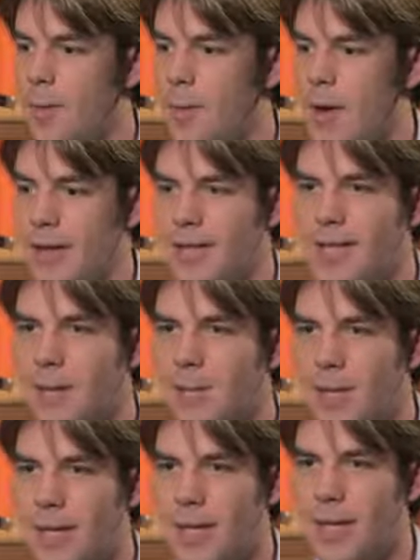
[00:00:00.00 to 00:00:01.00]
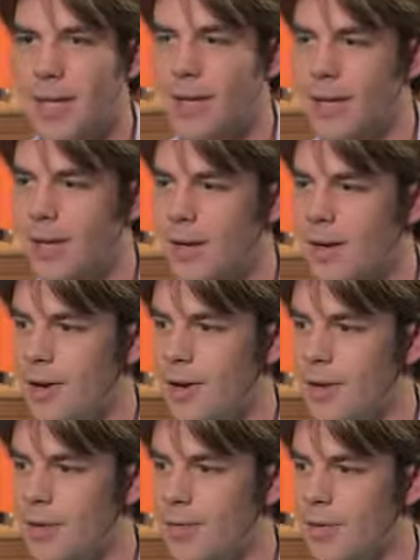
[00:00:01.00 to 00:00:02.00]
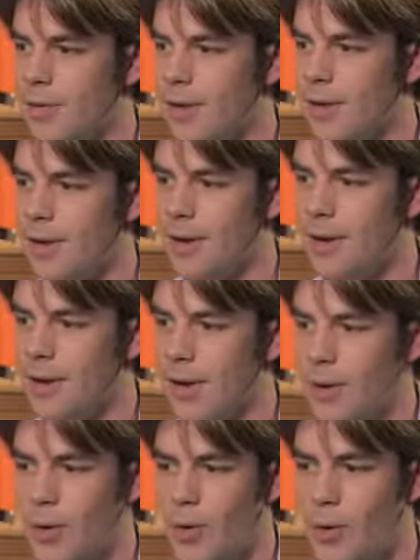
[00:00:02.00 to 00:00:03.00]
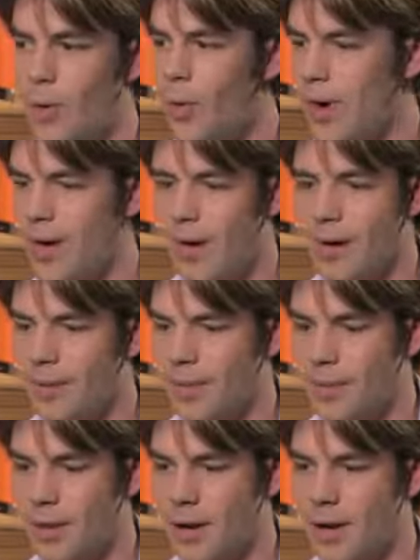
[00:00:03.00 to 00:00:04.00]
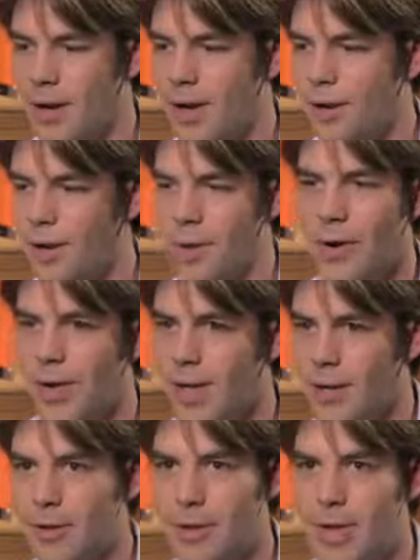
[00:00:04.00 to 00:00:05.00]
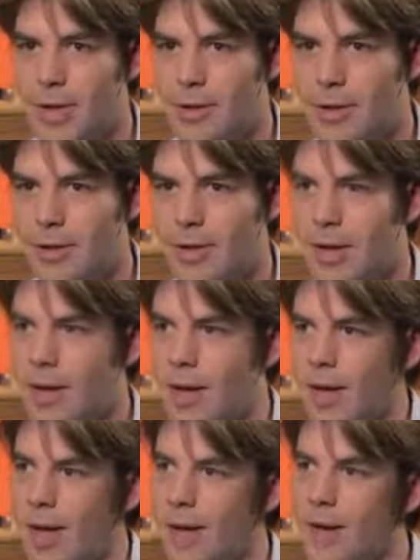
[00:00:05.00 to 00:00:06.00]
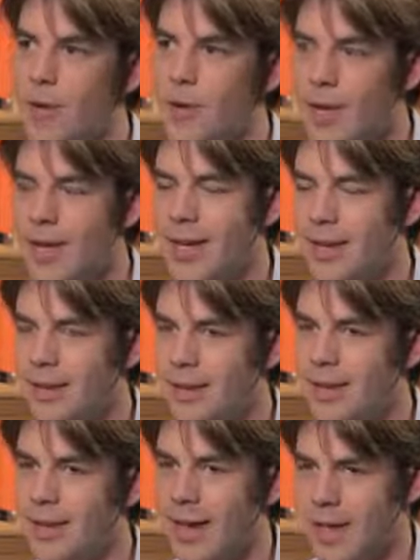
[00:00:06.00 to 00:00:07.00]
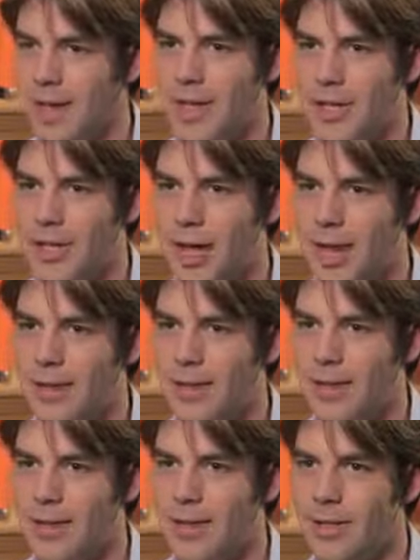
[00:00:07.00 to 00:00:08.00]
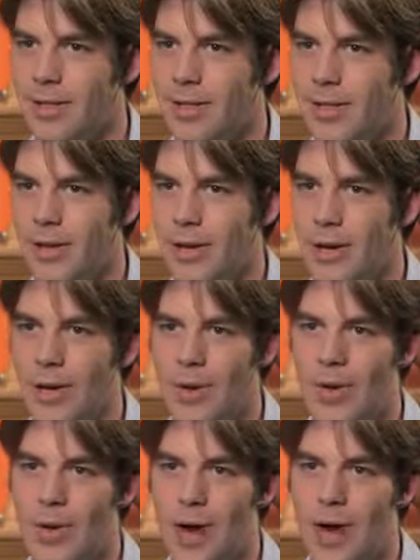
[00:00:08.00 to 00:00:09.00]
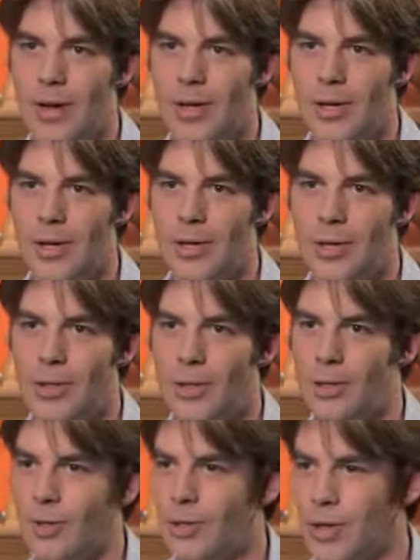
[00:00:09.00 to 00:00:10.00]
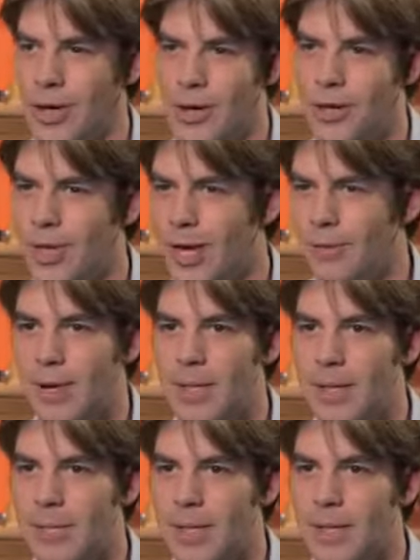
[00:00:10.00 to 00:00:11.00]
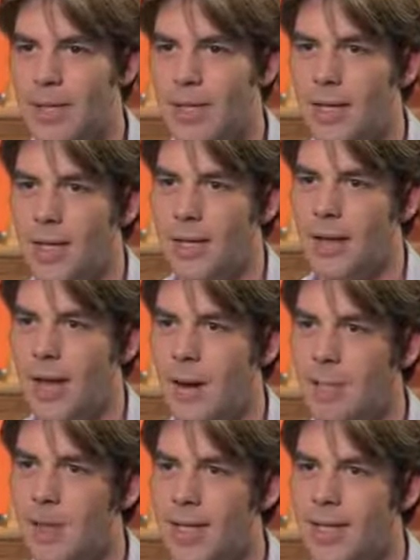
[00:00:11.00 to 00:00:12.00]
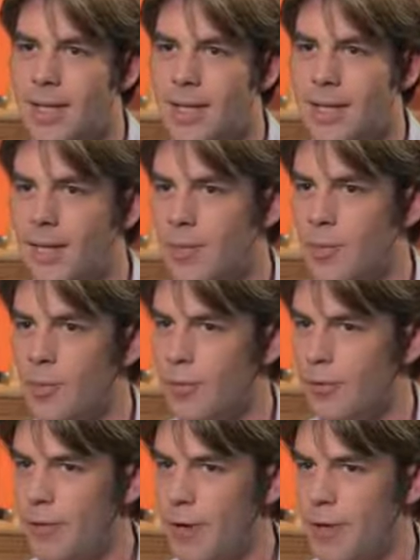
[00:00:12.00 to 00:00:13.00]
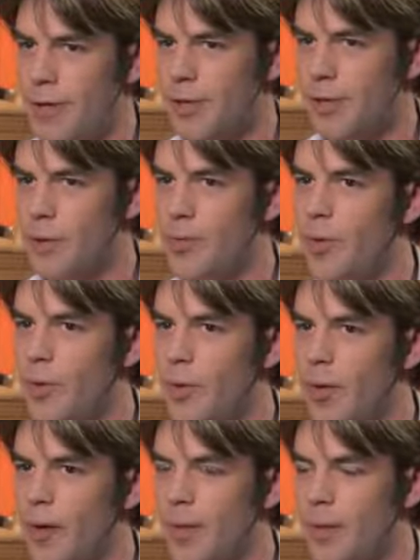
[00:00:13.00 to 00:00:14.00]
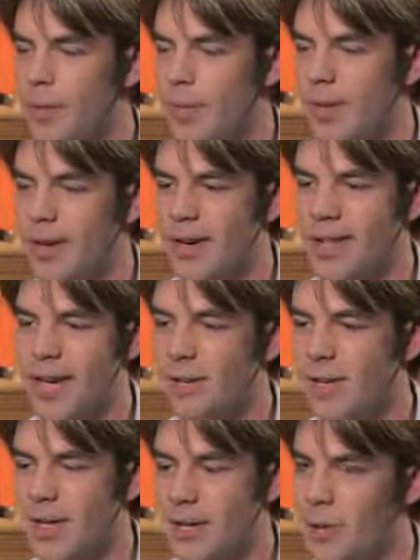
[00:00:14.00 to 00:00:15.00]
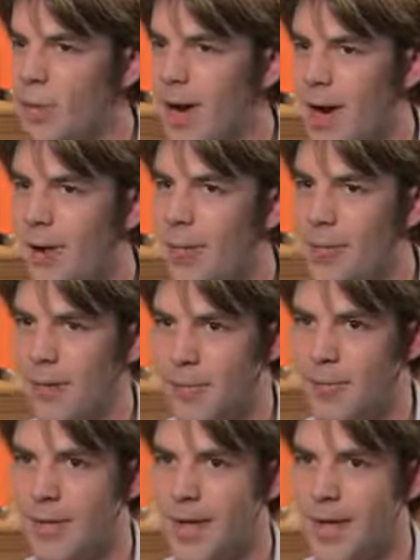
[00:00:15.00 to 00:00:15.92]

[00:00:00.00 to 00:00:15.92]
made simply for a quick throw-together meal. And on weekends, I like a challenge. So I go to starred chef recipes that might take a little more focus, a little more work, but are definitely a wow with my